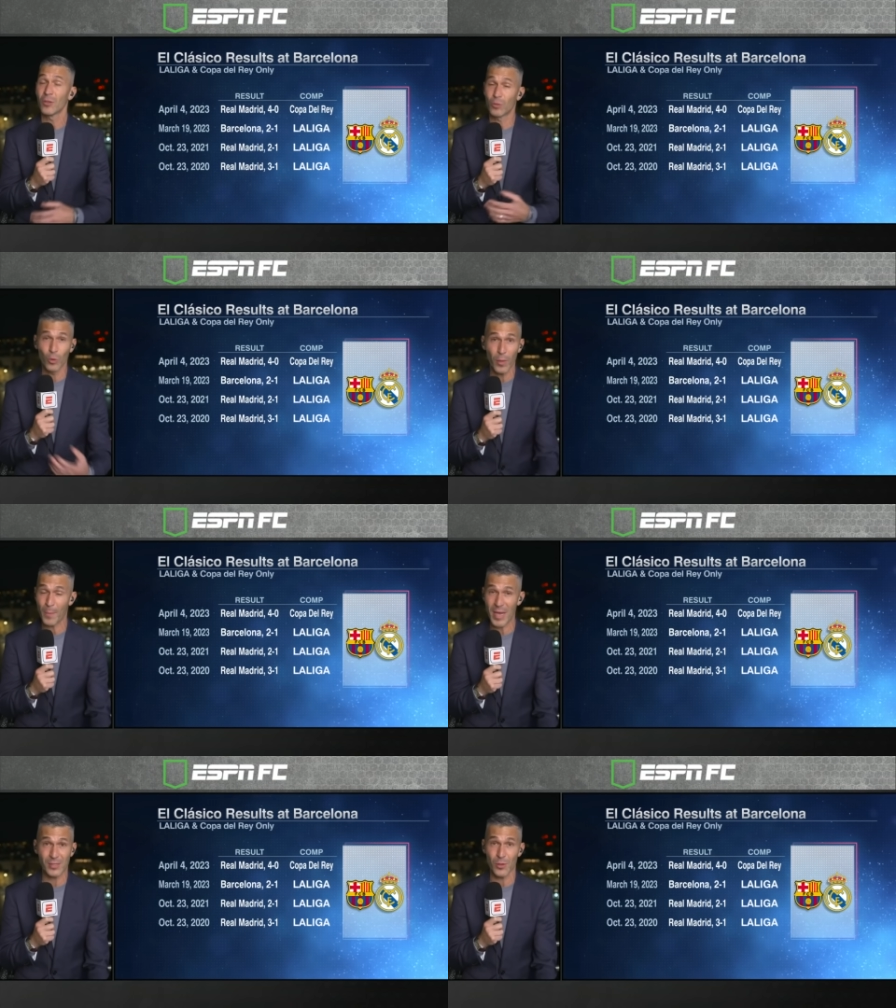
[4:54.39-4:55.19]
do the
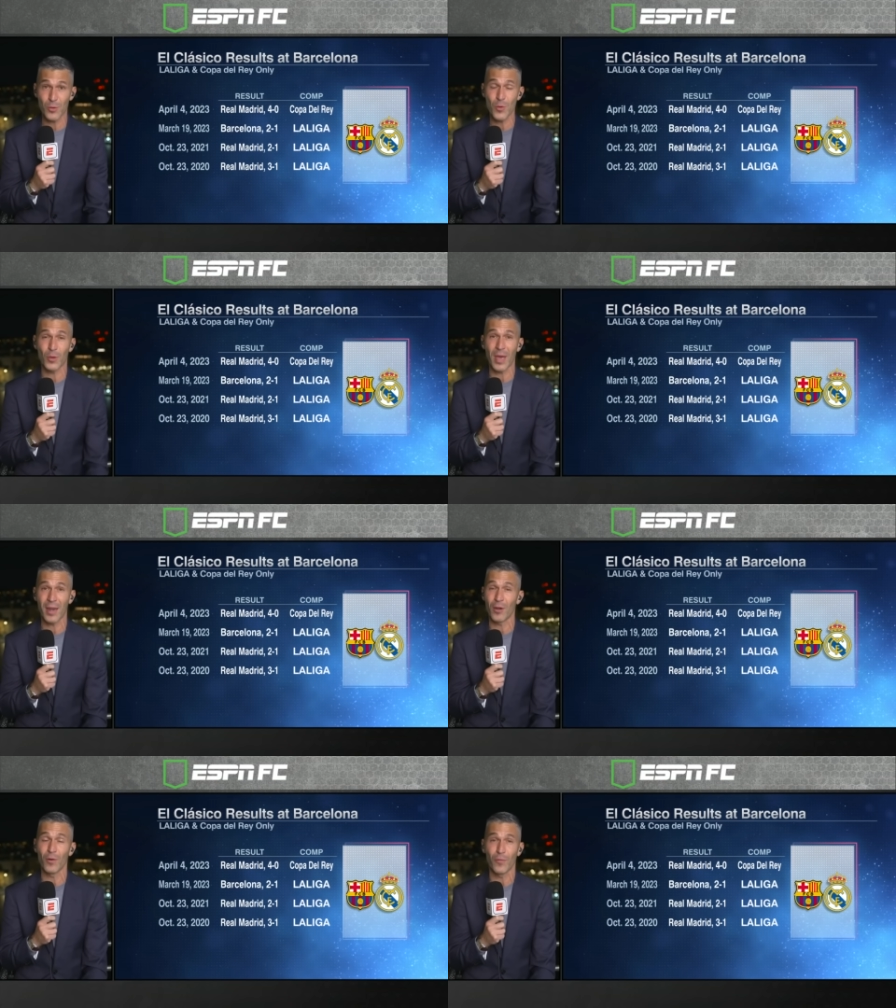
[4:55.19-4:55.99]
best that you
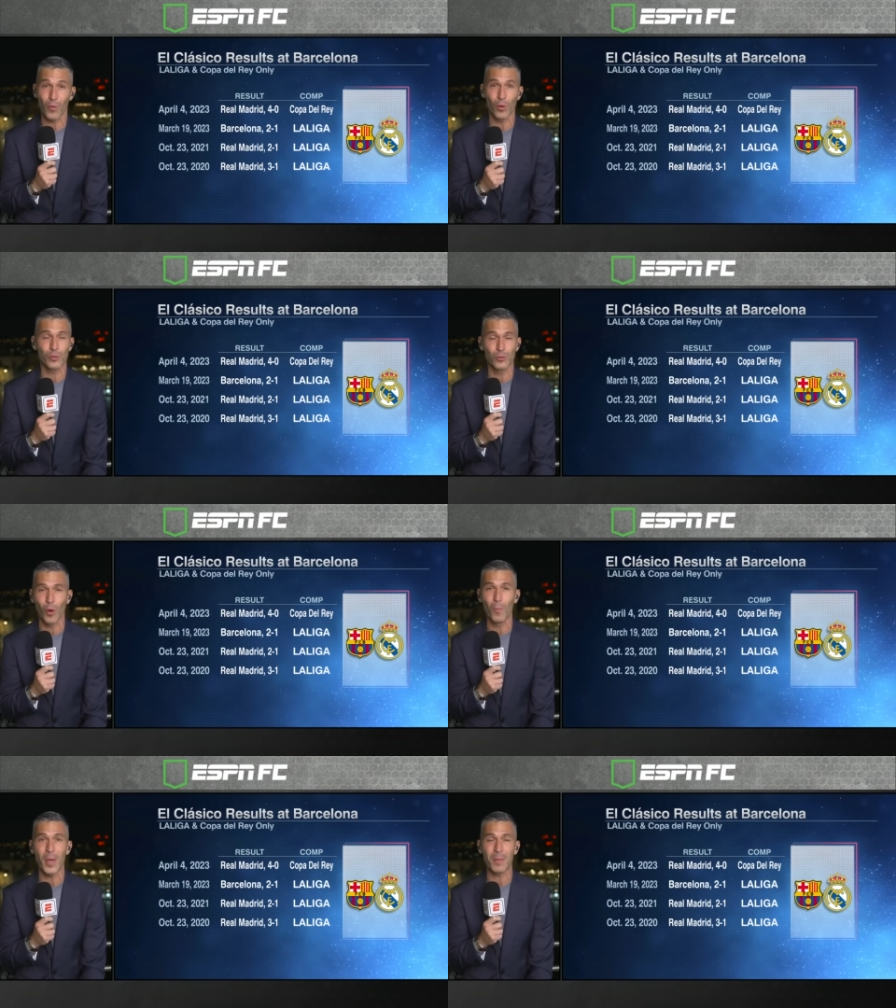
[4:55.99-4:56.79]
can, and of course,
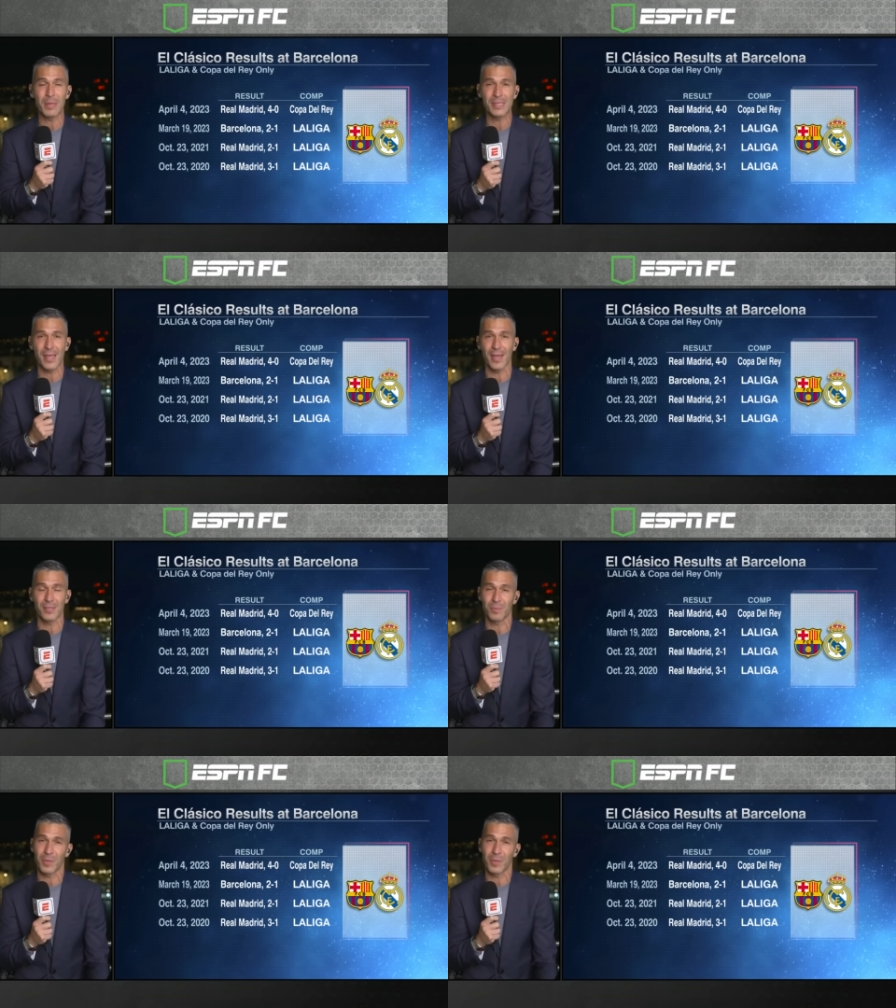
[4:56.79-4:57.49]
don't make mistakes,